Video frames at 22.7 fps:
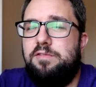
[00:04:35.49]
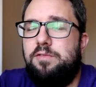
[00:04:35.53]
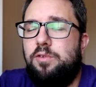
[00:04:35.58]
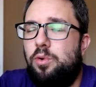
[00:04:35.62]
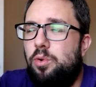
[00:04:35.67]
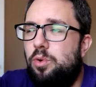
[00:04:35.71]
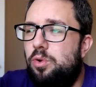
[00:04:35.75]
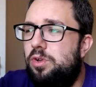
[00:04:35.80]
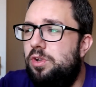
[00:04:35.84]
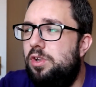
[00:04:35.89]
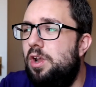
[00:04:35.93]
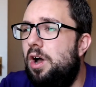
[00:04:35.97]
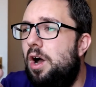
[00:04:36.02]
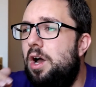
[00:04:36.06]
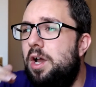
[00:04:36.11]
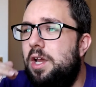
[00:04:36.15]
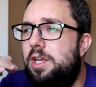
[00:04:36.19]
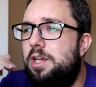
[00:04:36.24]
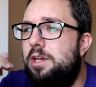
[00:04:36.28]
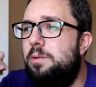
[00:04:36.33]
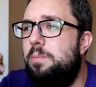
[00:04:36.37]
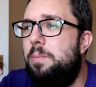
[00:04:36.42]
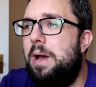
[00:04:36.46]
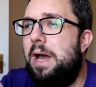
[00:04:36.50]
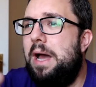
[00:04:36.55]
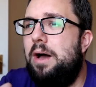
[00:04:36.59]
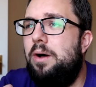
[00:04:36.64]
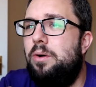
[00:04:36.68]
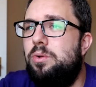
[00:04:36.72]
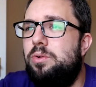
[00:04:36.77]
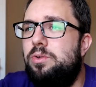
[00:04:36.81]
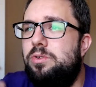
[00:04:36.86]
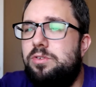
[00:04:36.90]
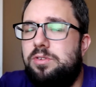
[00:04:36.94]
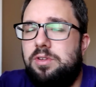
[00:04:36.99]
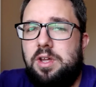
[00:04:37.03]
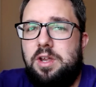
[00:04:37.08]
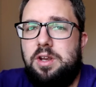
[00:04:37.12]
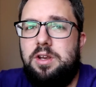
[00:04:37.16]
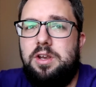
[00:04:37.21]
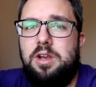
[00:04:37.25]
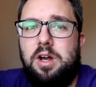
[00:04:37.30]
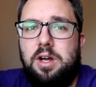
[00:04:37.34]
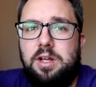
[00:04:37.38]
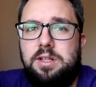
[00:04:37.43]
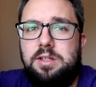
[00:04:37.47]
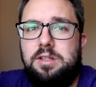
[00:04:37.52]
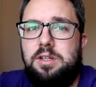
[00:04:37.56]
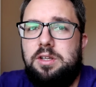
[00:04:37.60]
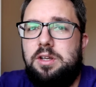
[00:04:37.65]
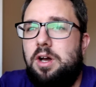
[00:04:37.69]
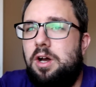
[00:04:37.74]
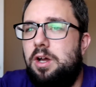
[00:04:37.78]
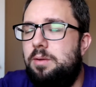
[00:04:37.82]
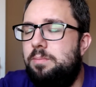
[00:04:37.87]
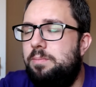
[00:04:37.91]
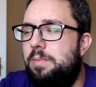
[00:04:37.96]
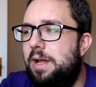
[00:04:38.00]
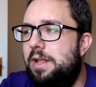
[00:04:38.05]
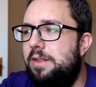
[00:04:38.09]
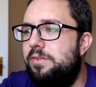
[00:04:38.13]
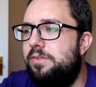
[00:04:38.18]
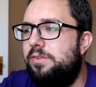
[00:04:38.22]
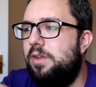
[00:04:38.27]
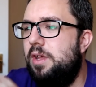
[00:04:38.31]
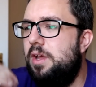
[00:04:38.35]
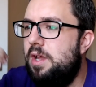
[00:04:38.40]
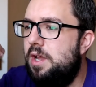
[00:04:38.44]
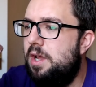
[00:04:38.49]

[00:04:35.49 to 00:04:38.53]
for £9.99.